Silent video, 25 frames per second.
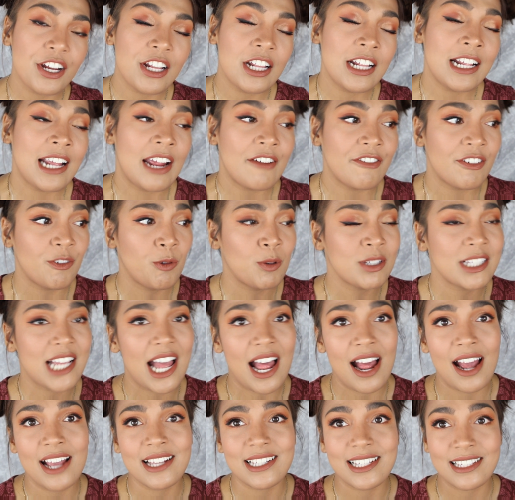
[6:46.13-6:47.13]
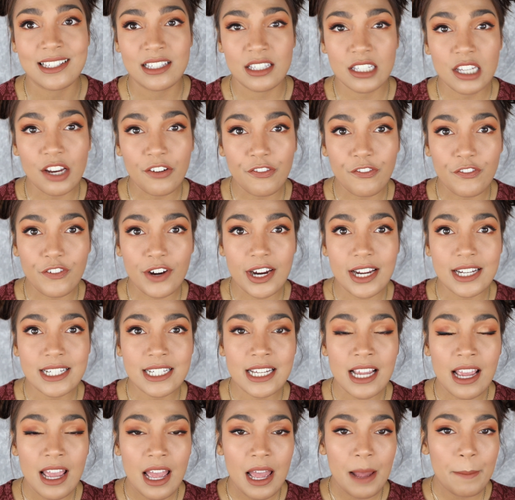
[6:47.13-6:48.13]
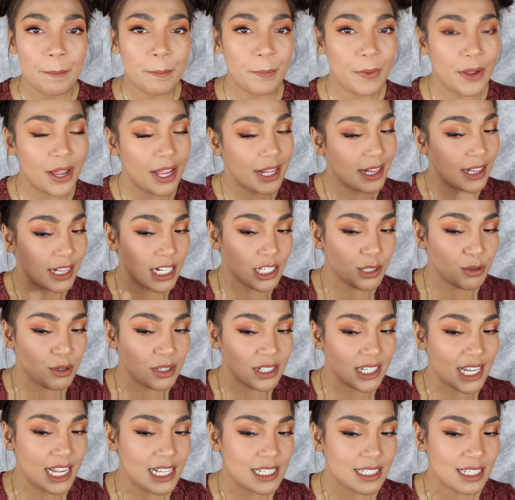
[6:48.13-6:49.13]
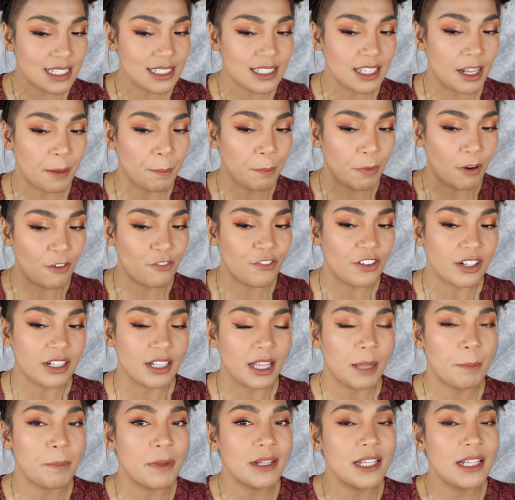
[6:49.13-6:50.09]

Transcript: I think everyone's eyes is different, but this one tends to sit perfectly.